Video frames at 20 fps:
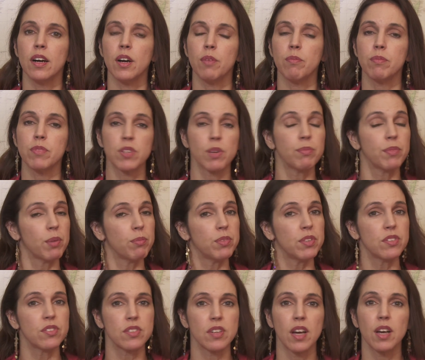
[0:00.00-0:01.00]
Sometimes
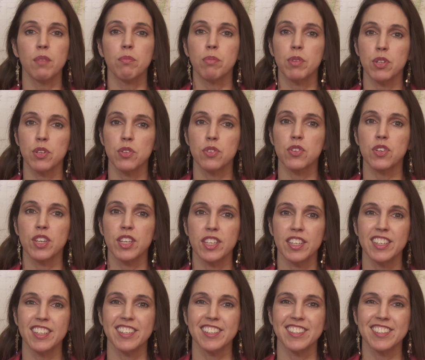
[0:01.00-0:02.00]
it's not, but usually it
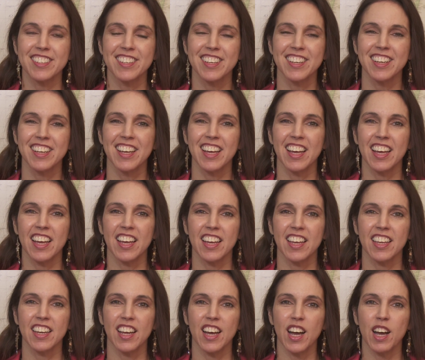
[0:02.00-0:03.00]
is.
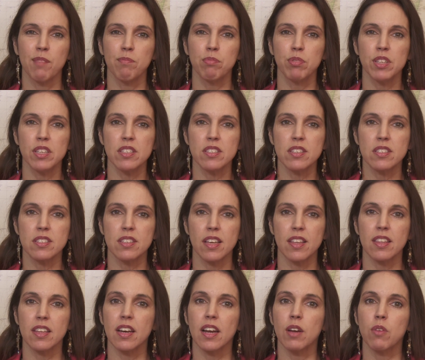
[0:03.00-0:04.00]
And I'm pleased to say
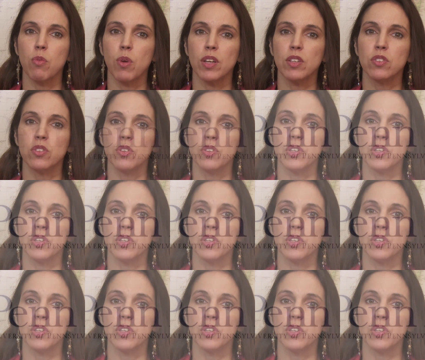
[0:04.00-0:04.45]
that I went to the